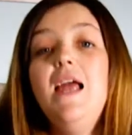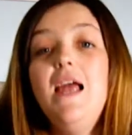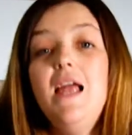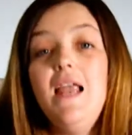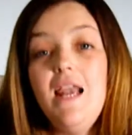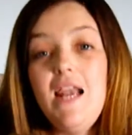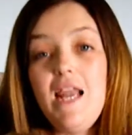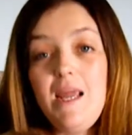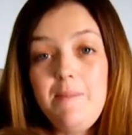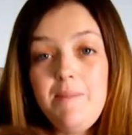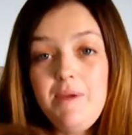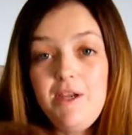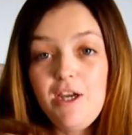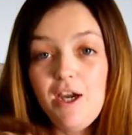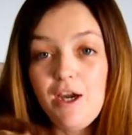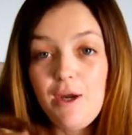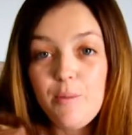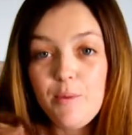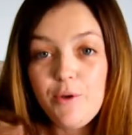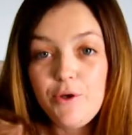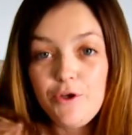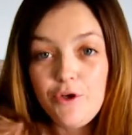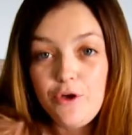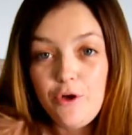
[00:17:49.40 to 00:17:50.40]
Let me know
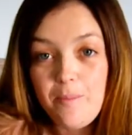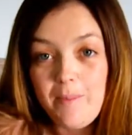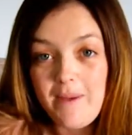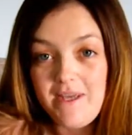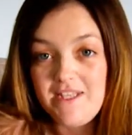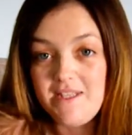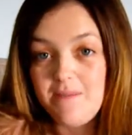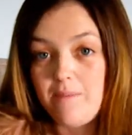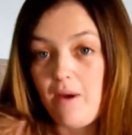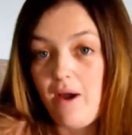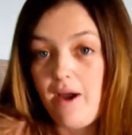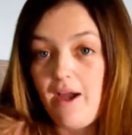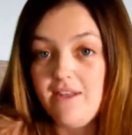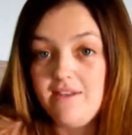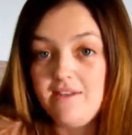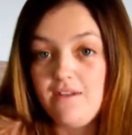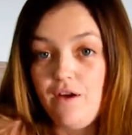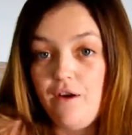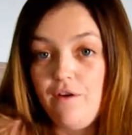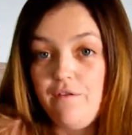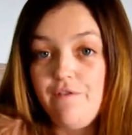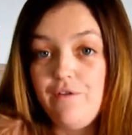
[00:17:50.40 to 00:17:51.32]
what your best buys are